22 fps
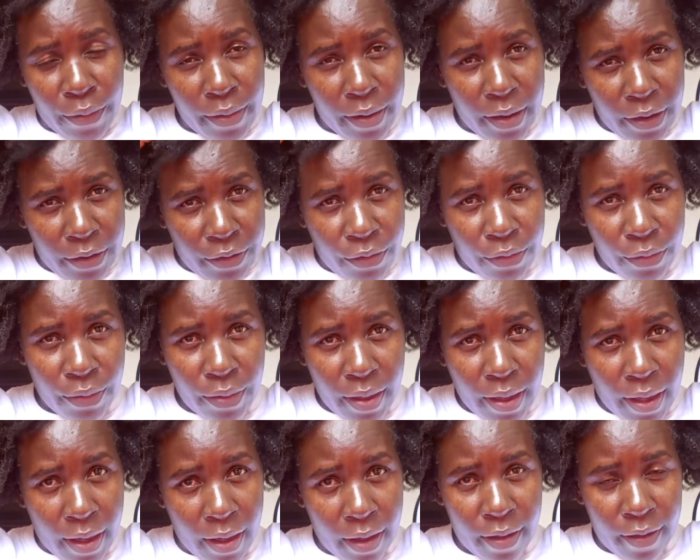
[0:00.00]
natural
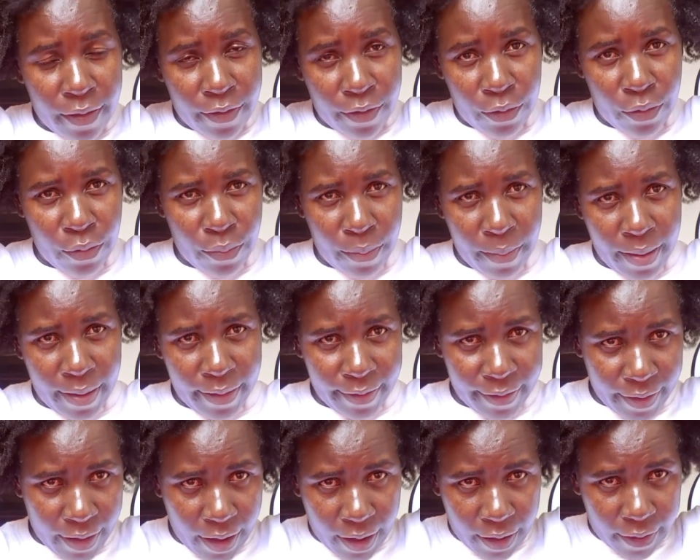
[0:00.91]
hair is to
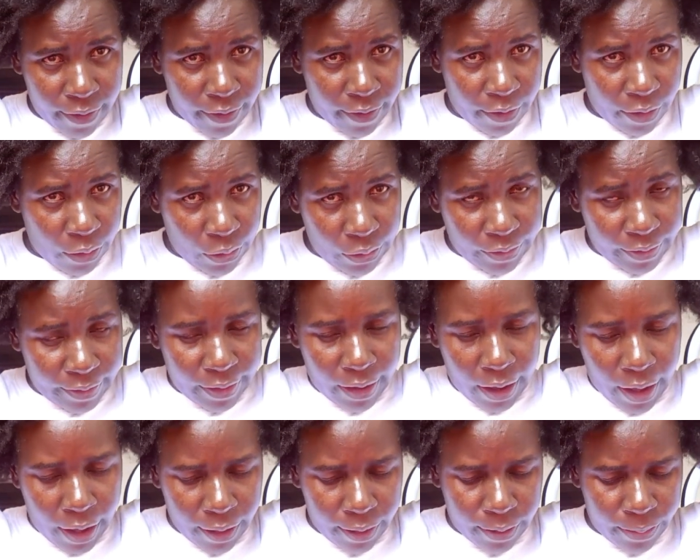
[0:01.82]
massage your
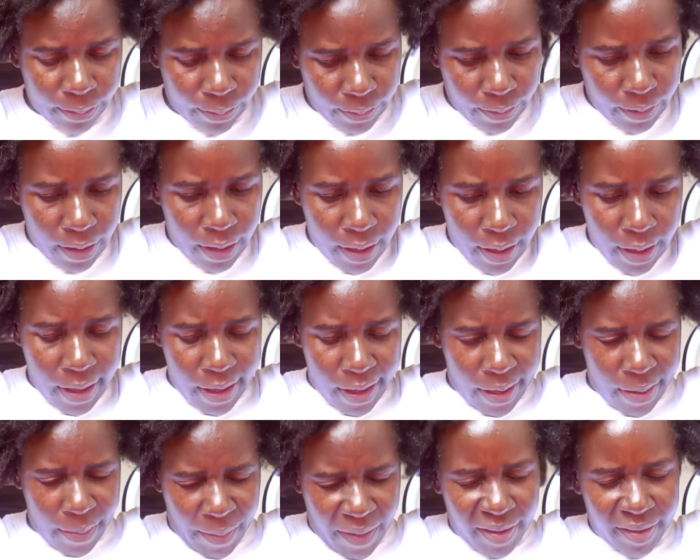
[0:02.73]
scalp.
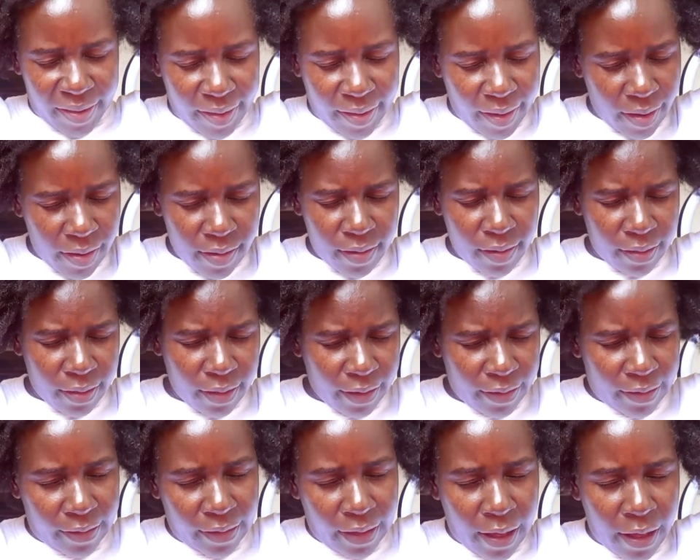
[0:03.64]
Massaging
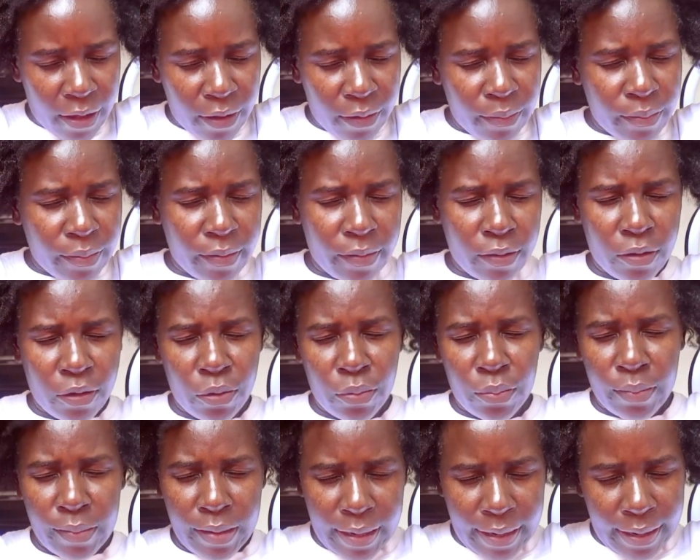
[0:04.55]
the scalp
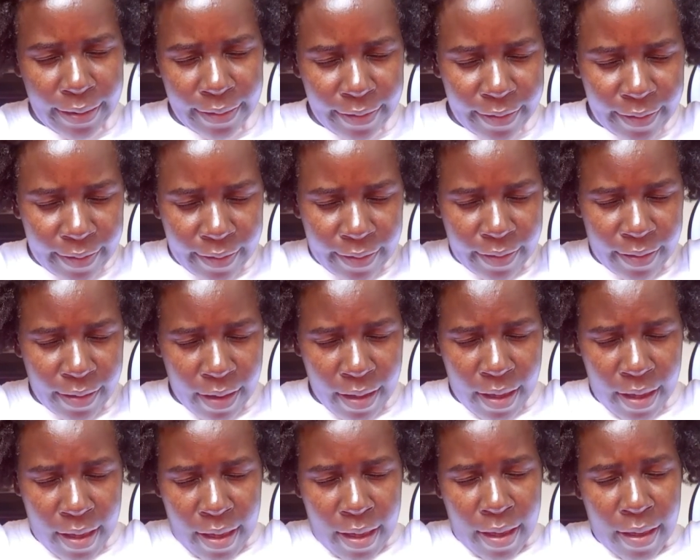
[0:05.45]
stimulates
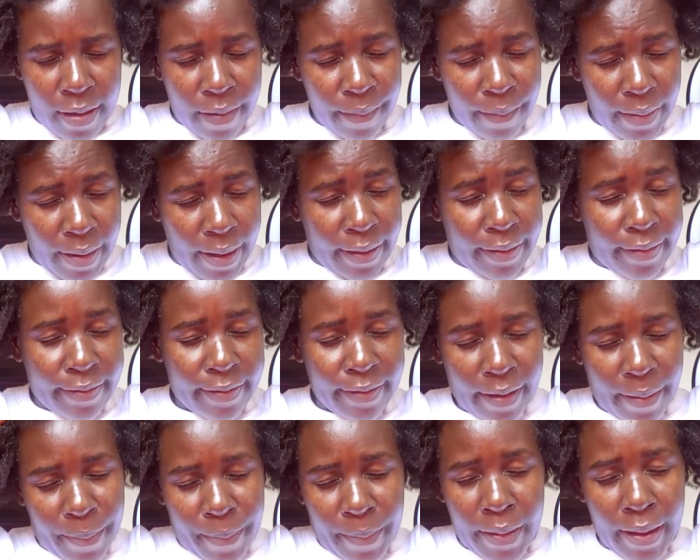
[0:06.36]
blood
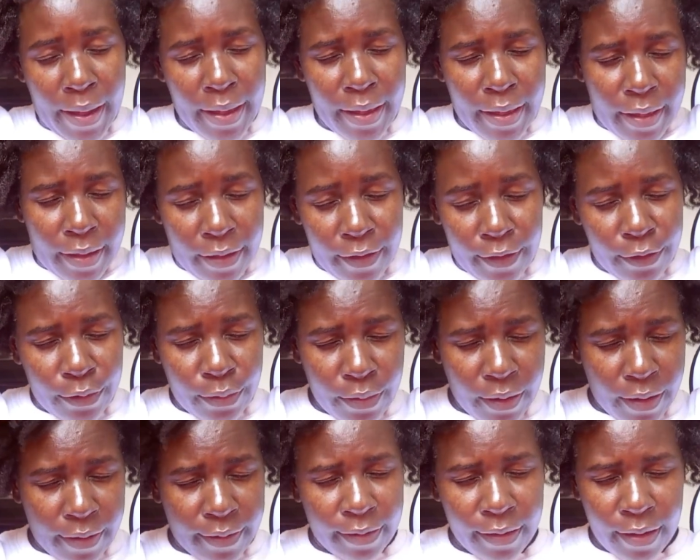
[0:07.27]
supply into
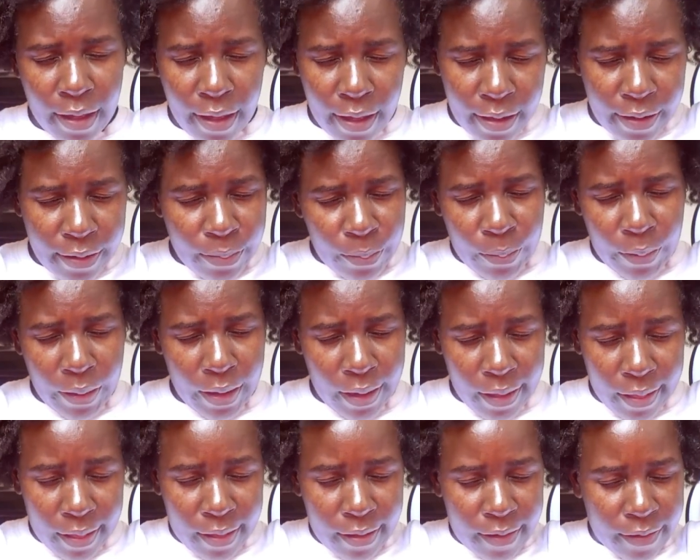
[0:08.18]
the scalp,
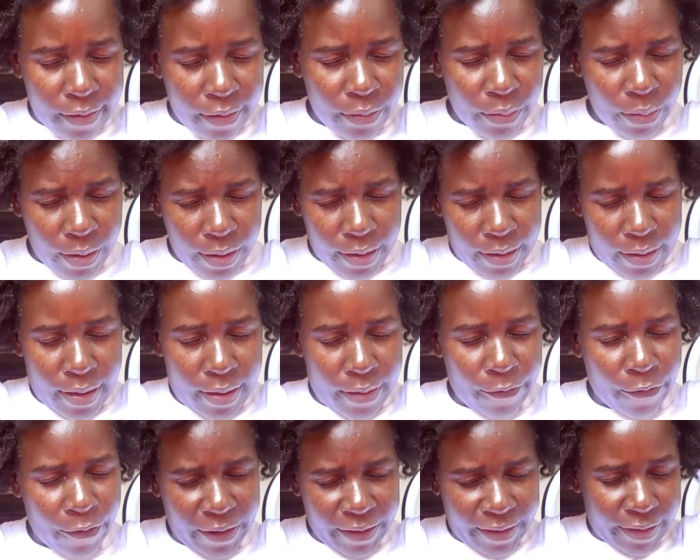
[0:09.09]
and this one
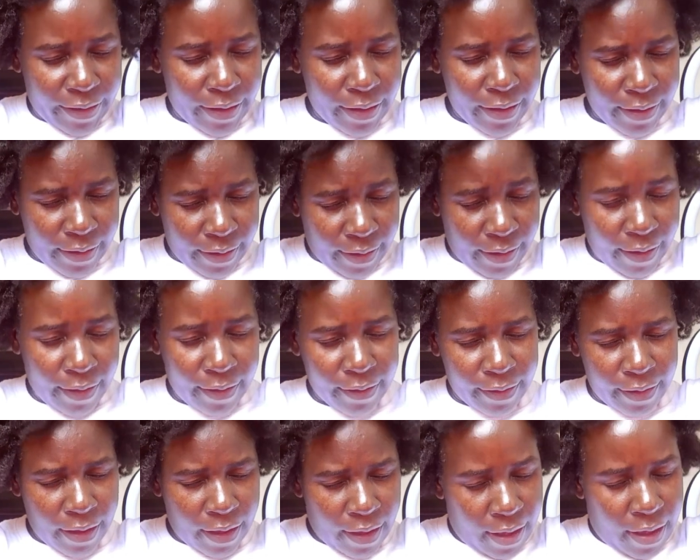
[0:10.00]

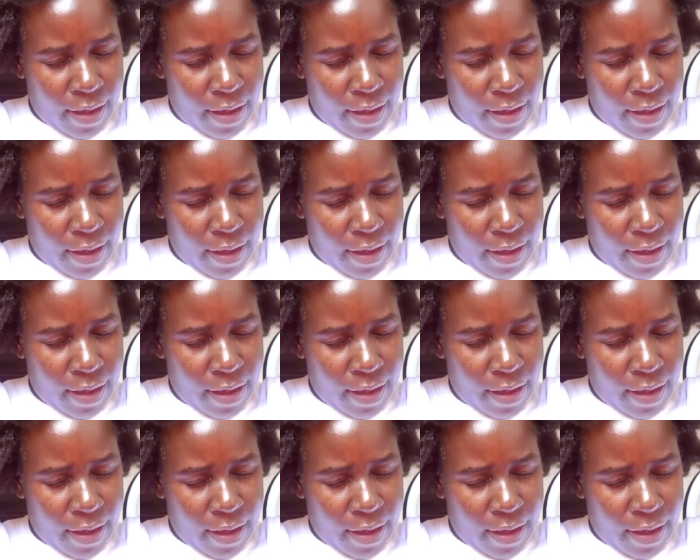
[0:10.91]
facilitates